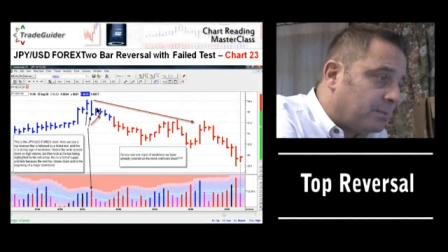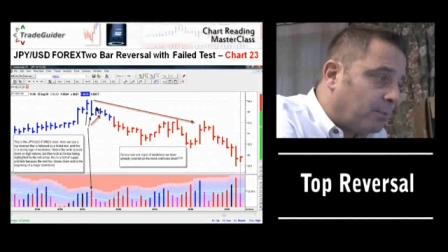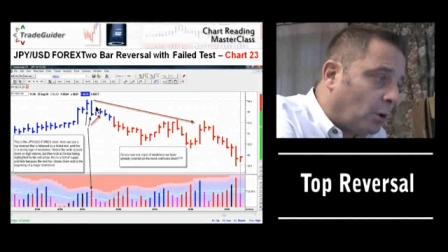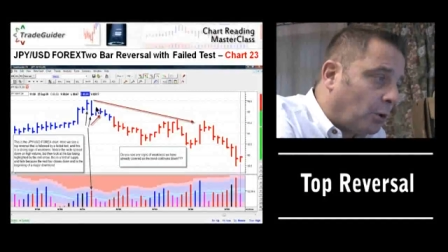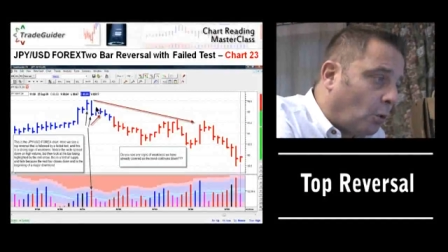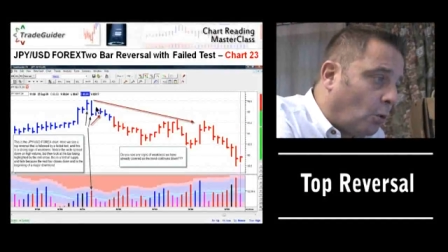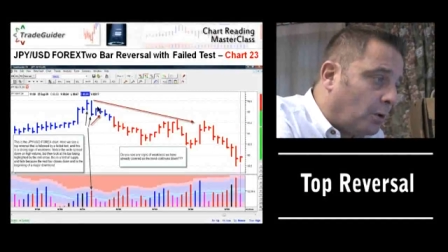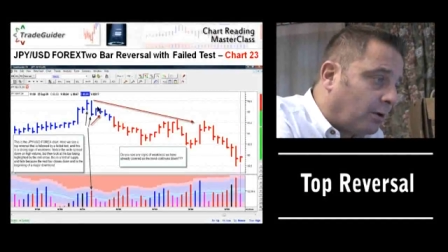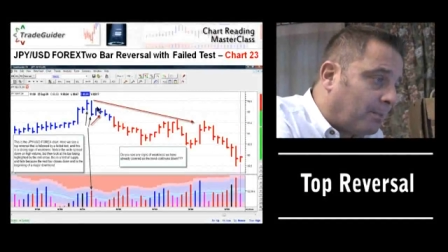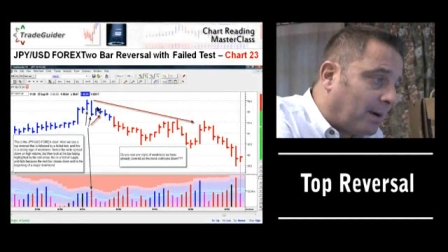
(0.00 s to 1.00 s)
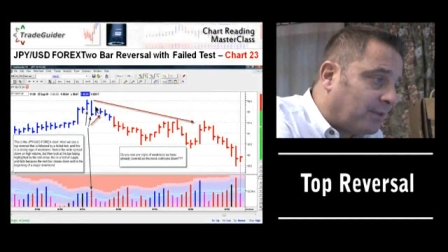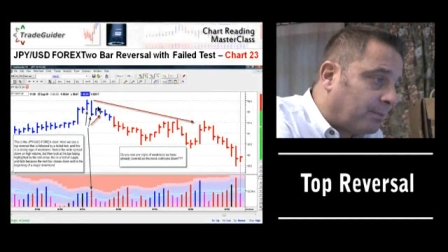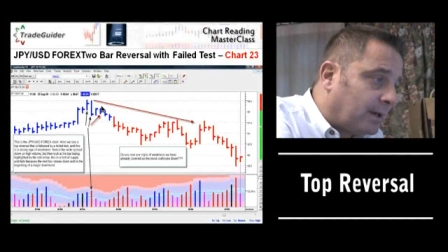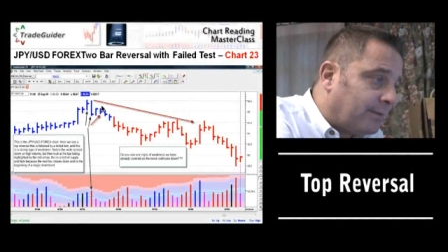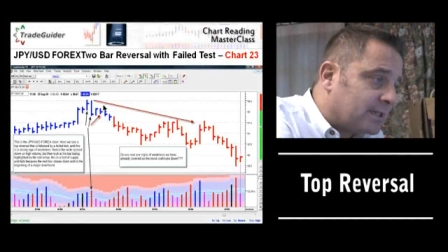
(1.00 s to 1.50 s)
You'd put an order above the
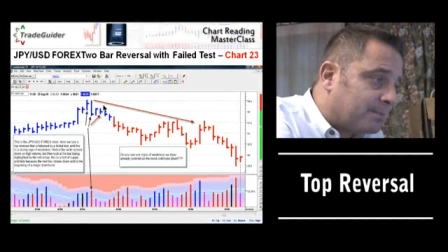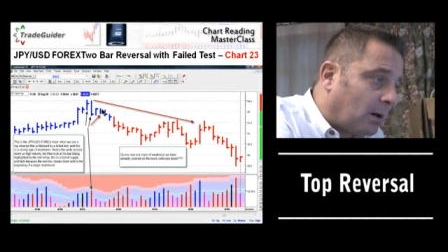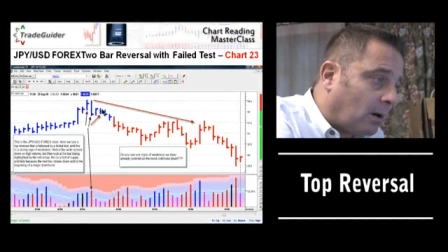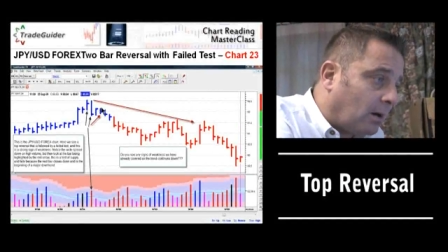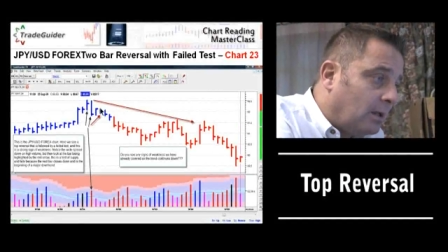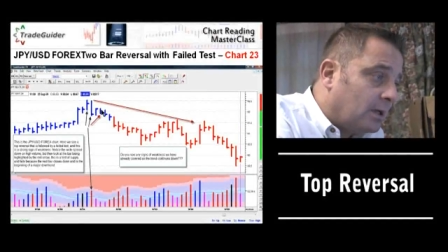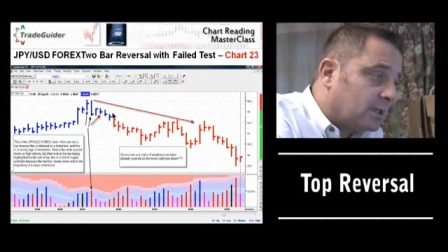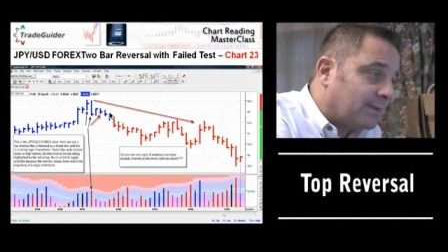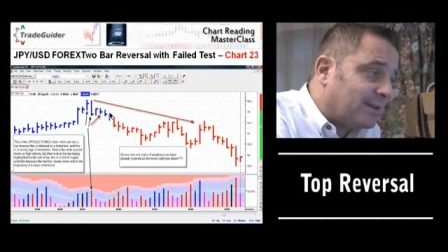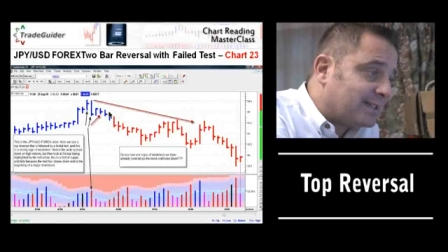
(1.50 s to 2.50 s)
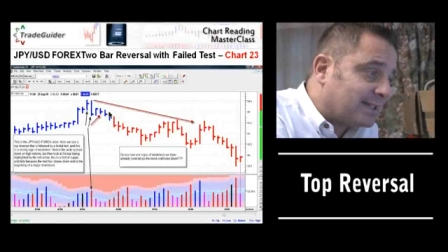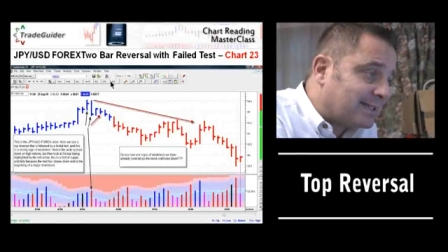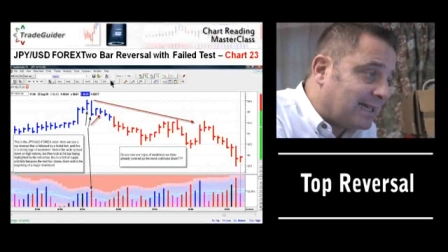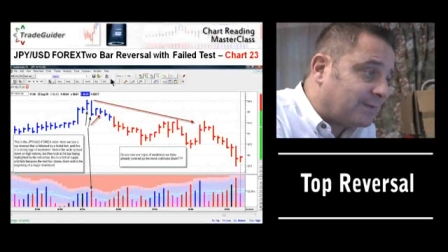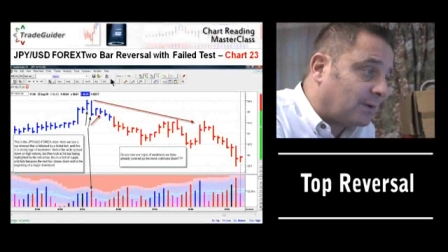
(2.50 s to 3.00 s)
previous bar, because if it's
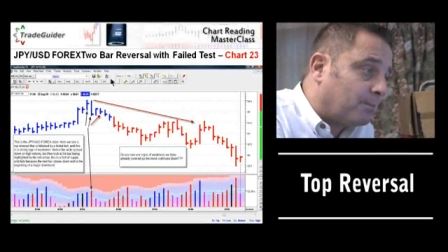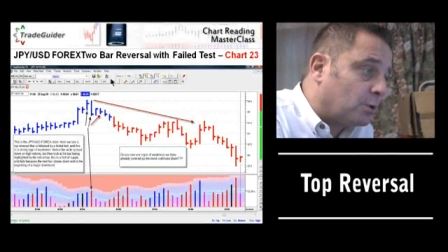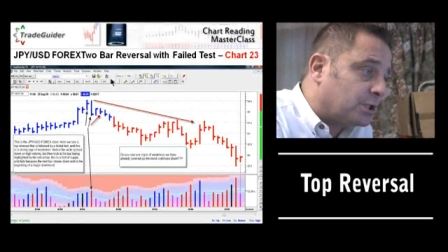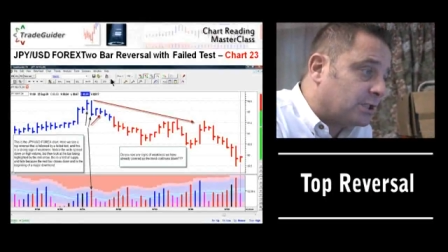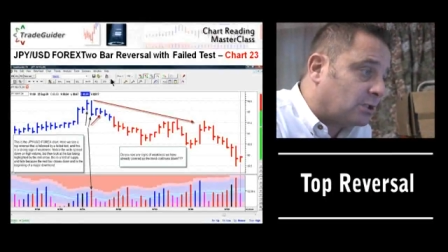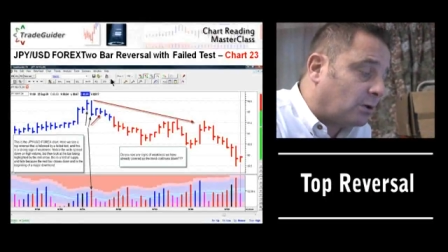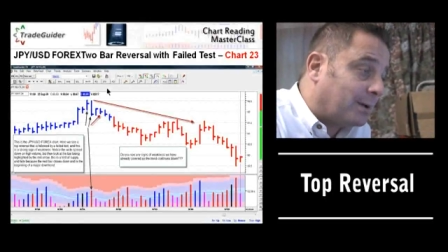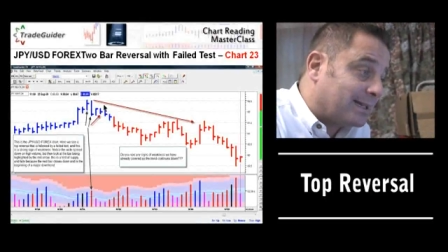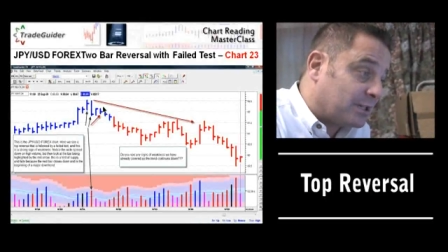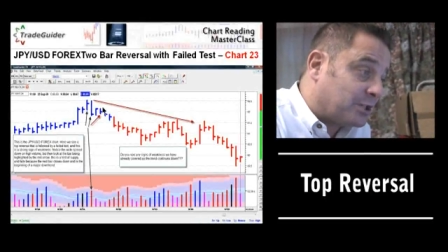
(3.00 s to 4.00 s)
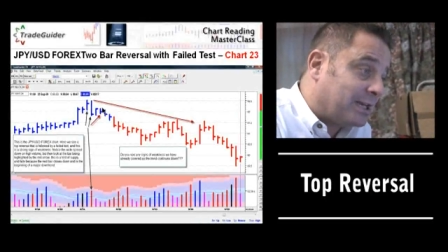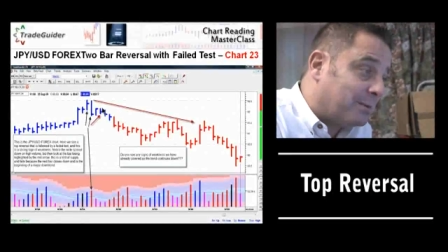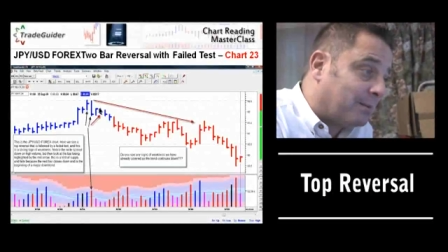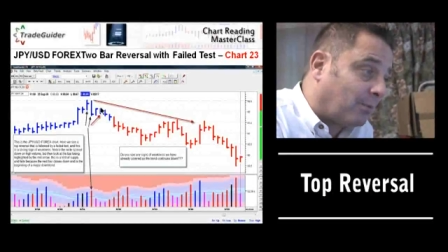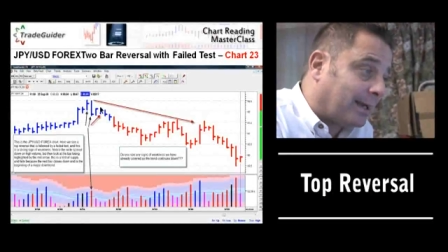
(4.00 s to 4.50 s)
successful and pushes through and it's a
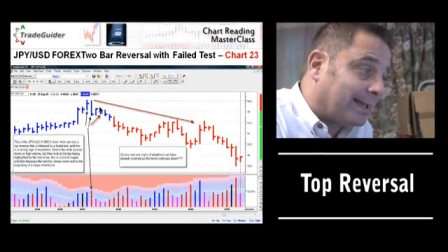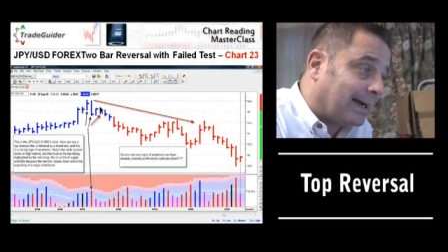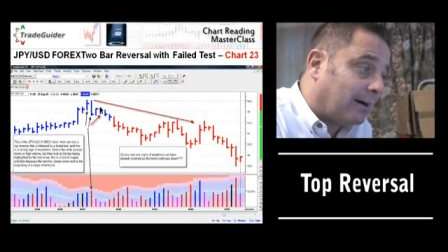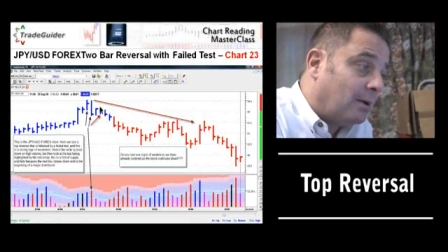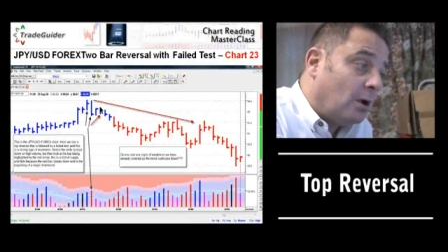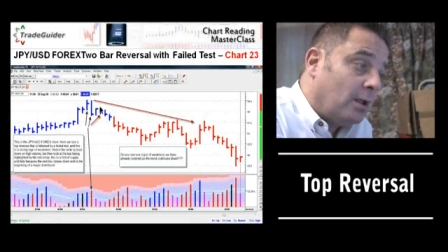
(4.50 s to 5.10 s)
genuine breakout,